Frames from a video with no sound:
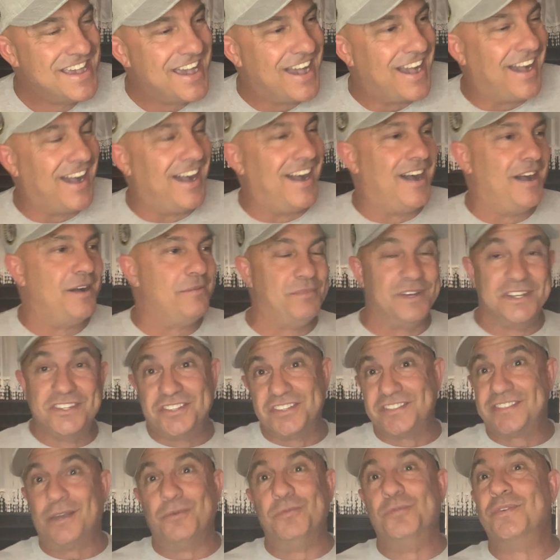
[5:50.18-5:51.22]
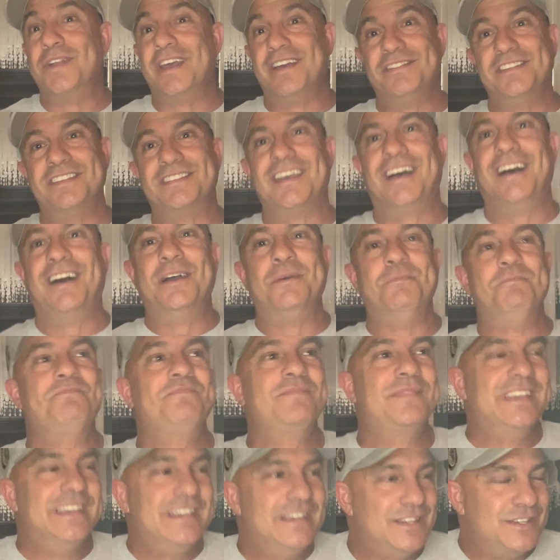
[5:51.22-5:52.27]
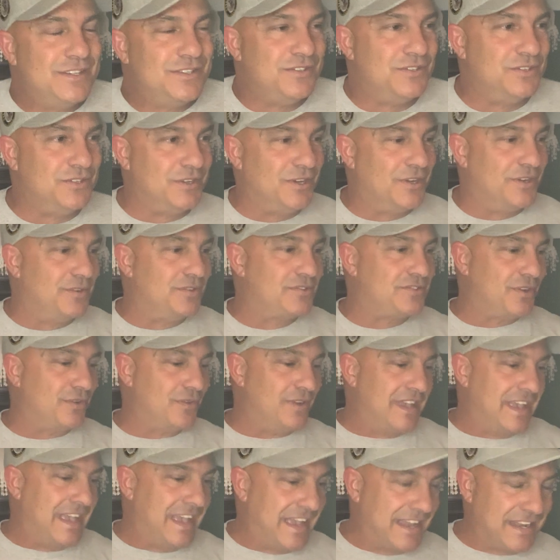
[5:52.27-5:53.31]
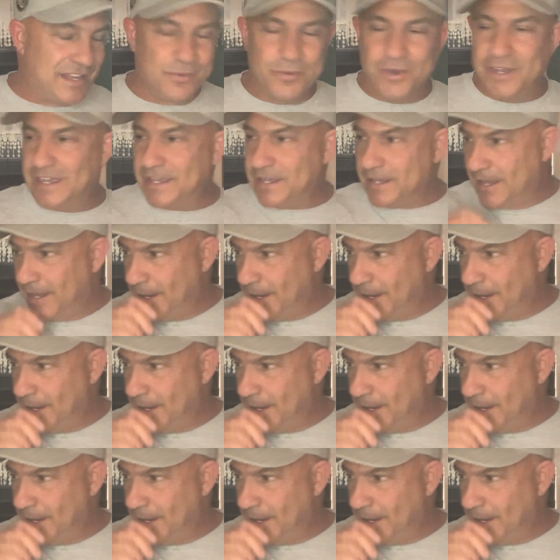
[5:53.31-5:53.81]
but just I won't have the time, you know. So anyway,